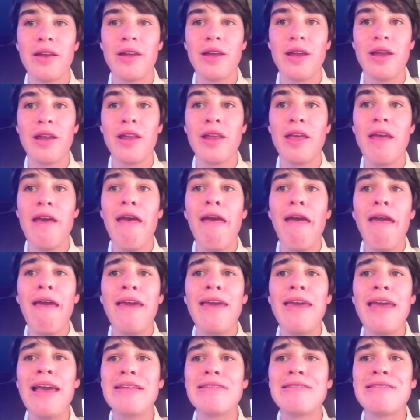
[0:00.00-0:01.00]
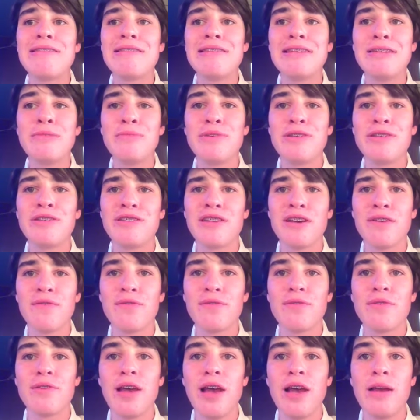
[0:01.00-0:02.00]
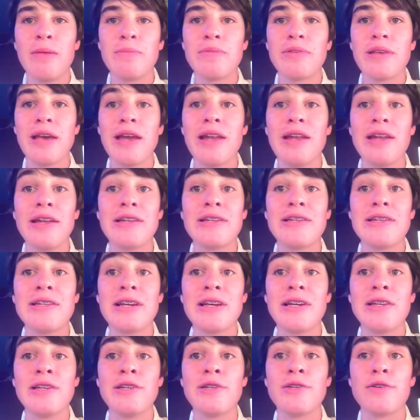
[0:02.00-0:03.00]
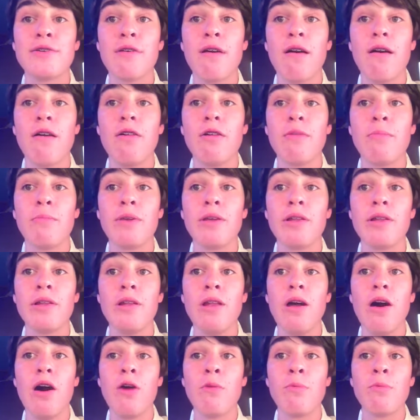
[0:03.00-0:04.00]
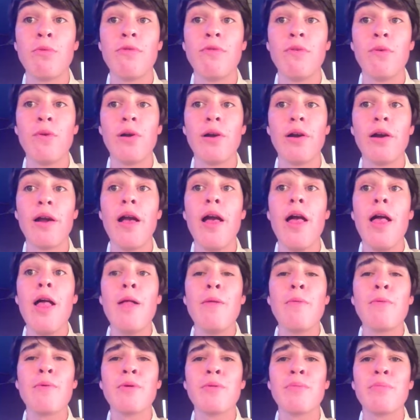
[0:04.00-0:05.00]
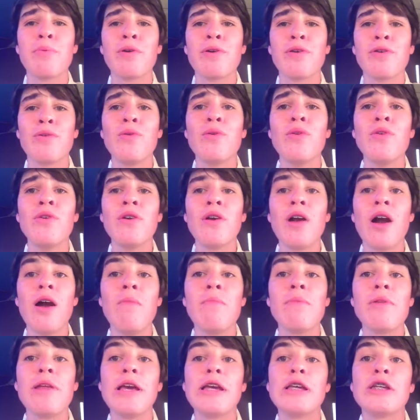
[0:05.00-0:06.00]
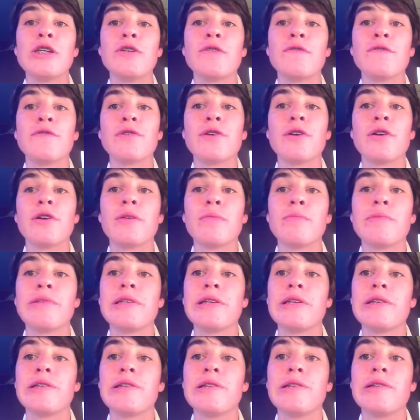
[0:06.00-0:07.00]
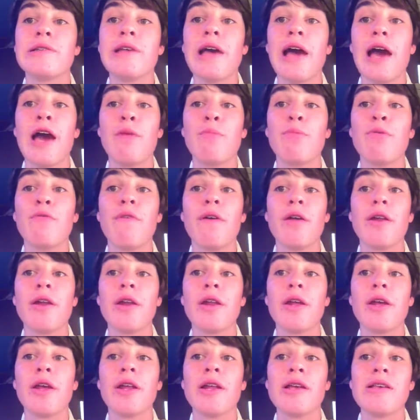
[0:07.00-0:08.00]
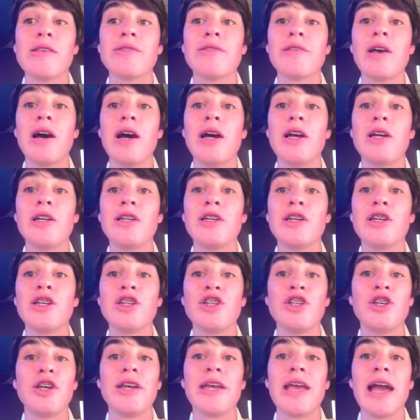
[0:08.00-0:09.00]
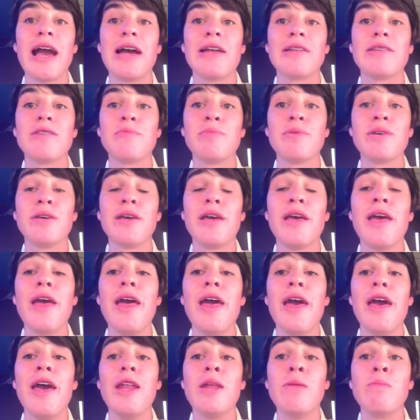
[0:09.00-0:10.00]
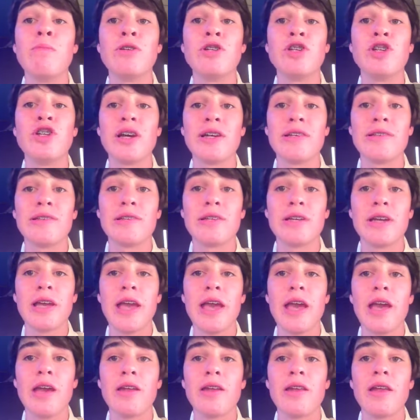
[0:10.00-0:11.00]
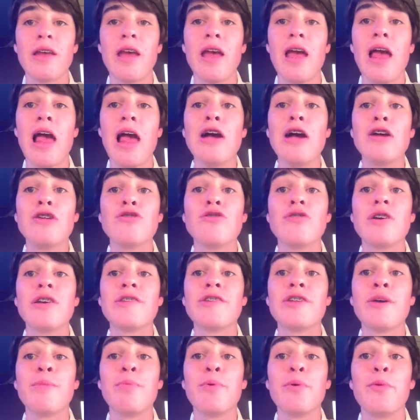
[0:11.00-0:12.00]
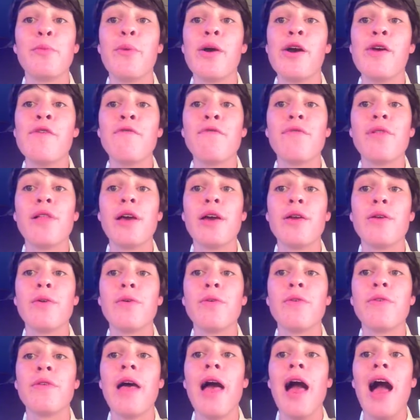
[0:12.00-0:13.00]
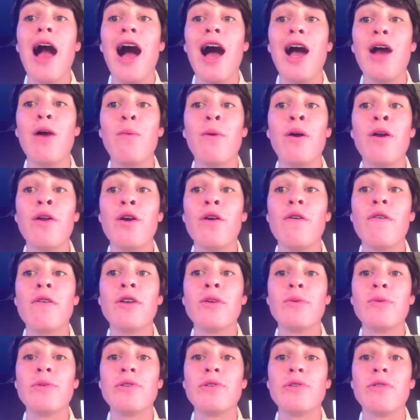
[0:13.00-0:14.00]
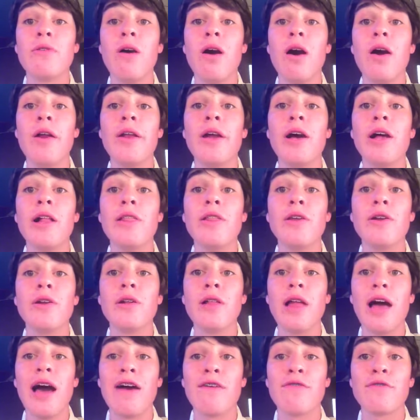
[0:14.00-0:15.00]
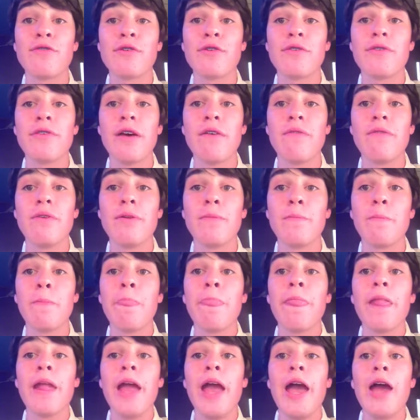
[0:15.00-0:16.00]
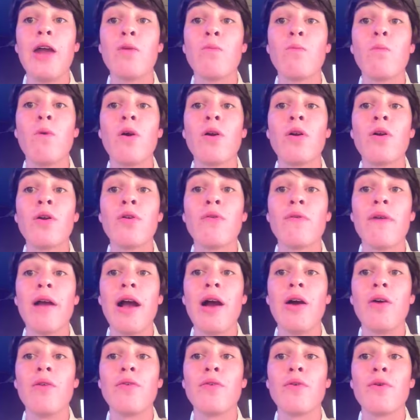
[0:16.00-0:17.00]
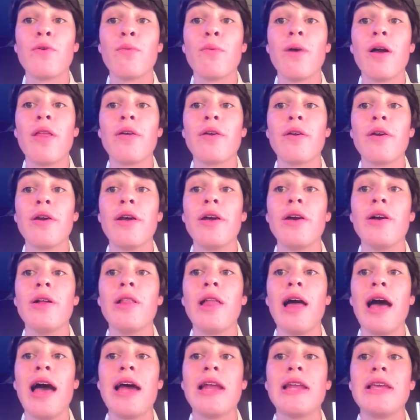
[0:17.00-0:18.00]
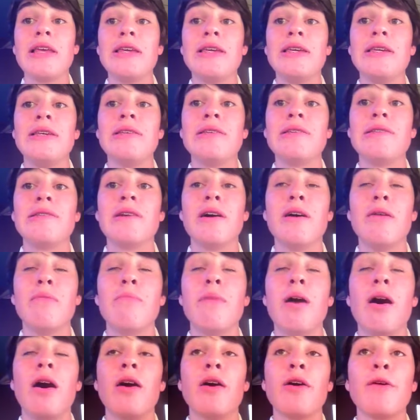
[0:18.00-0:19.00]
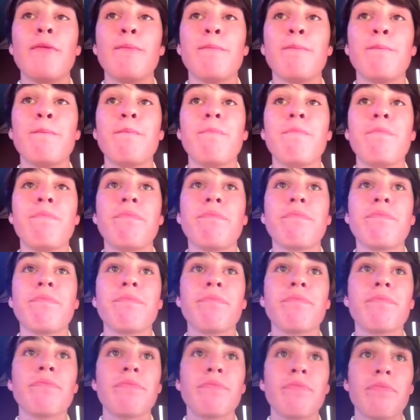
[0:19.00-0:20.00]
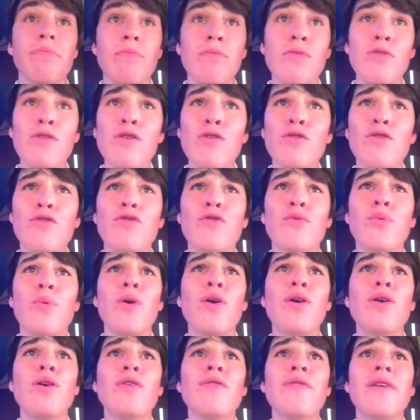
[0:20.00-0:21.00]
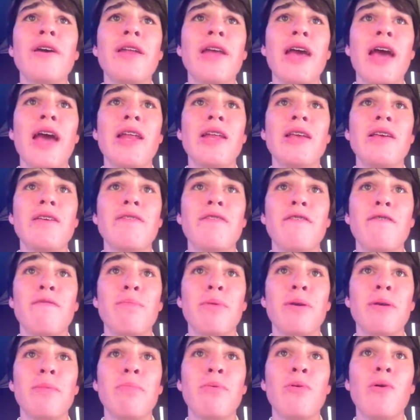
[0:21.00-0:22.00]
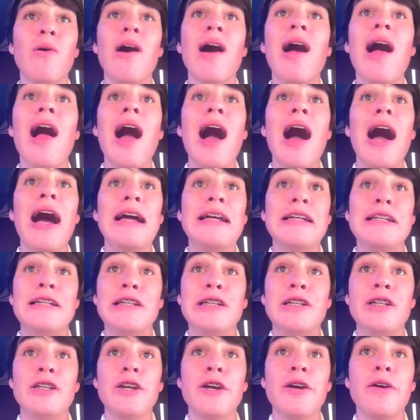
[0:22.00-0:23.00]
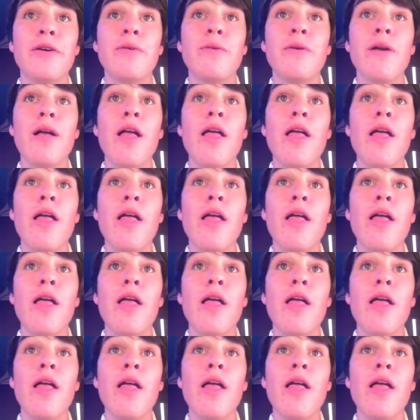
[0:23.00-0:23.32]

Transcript: night. He had seen me several times, and had intended to call on me long before, but a peculiar combination of circumstances had prevented it. Signed, J. Gatsby, in a majestic hand. Dressed up in white flannels, I went over to his lawn a little after 7, and wandered around rather ill at ease among swirls and eddies of people I didn't know,